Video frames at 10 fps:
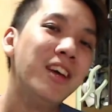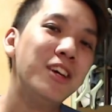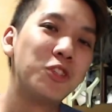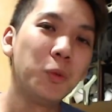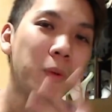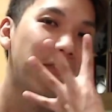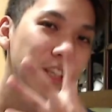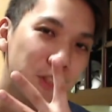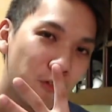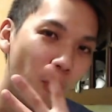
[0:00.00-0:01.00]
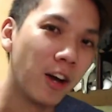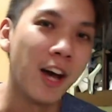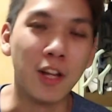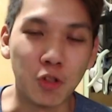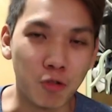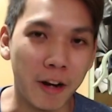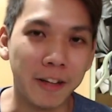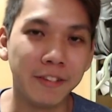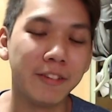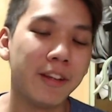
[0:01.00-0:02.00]
So we have these 4 cards,
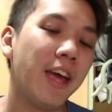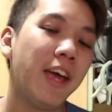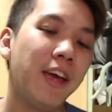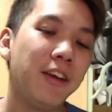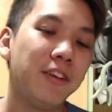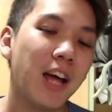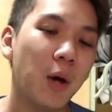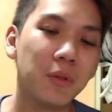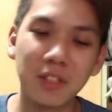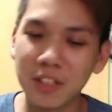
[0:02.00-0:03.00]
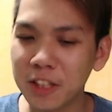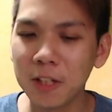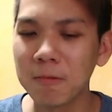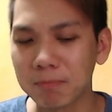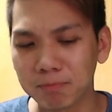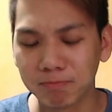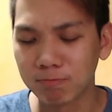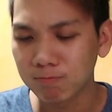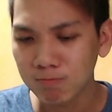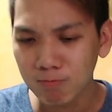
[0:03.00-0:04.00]
right? And I was thinking,
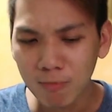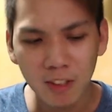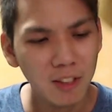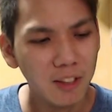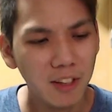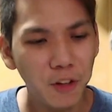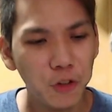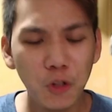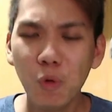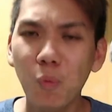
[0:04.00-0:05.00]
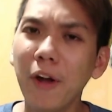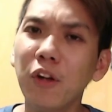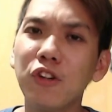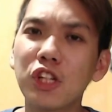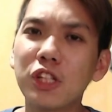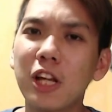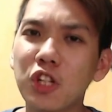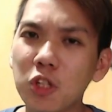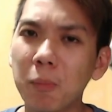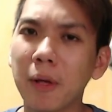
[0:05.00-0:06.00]
you know, why not let's
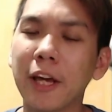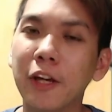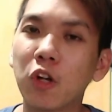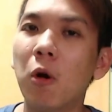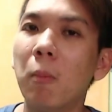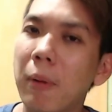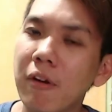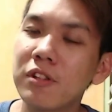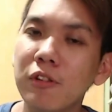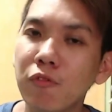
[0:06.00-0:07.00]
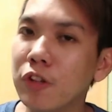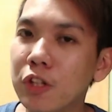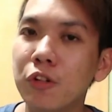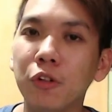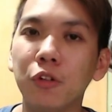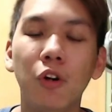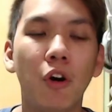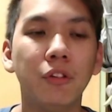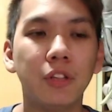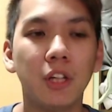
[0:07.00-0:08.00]
just make a comparison video, you know,
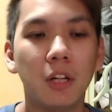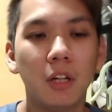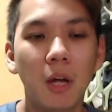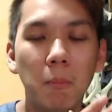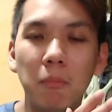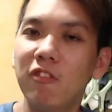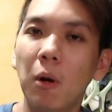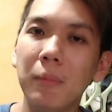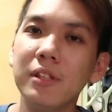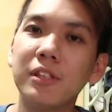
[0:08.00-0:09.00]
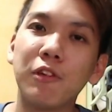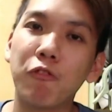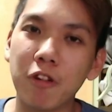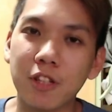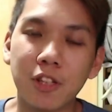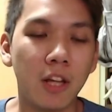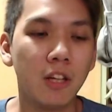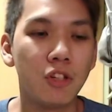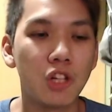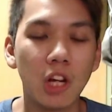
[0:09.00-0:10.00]
on the performance difference and
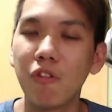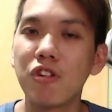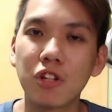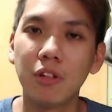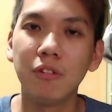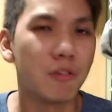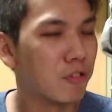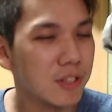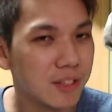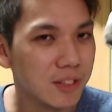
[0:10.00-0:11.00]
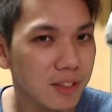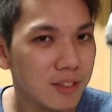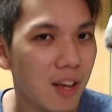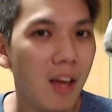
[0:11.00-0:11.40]
the generational differences